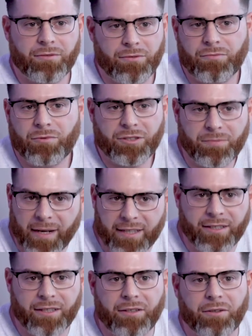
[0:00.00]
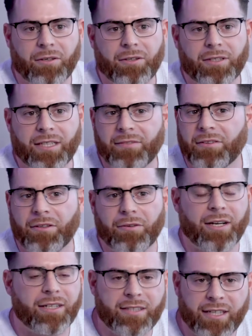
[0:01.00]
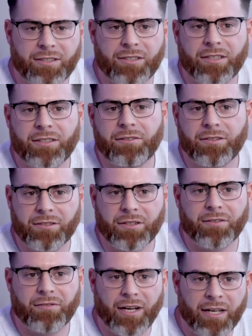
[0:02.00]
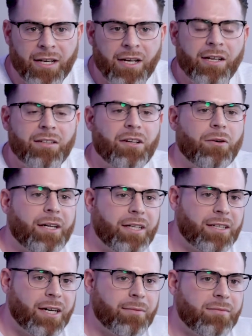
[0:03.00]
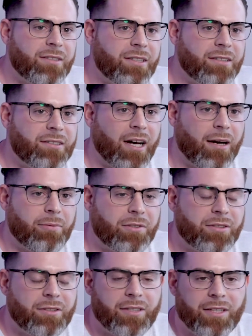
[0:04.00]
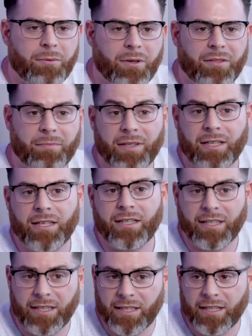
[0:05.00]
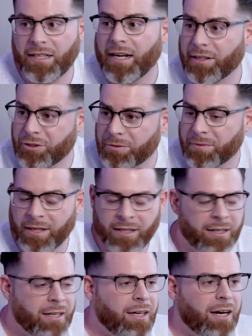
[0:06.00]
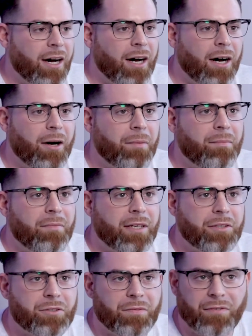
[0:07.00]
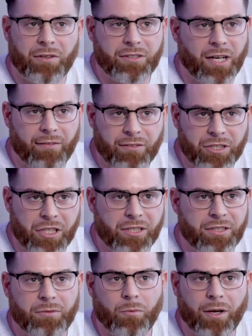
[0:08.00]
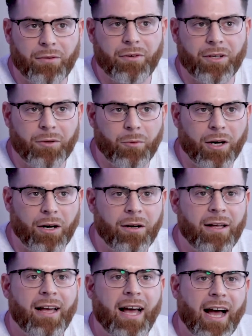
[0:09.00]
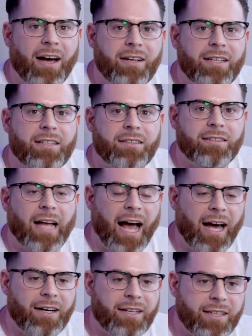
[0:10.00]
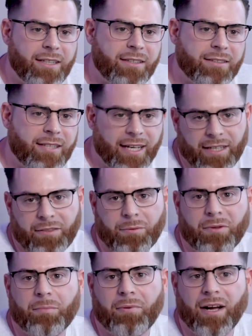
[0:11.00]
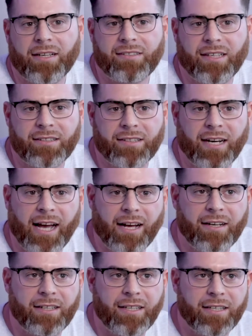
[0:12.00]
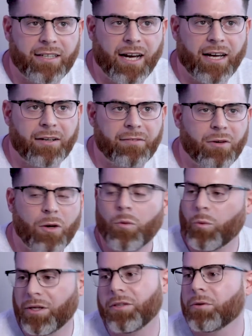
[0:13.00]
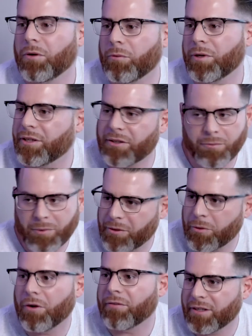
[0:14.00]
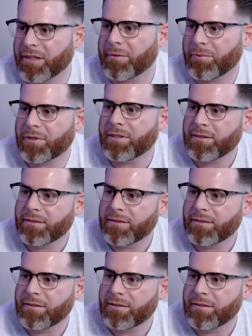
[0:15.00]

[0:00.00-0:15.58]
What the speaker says: respected or given the right attention that you deserve, right? So in comes this opportunity with me and Ian and Outremont. First conversation went really well. How did he take it through the process, and how did he kind of win you over at that point?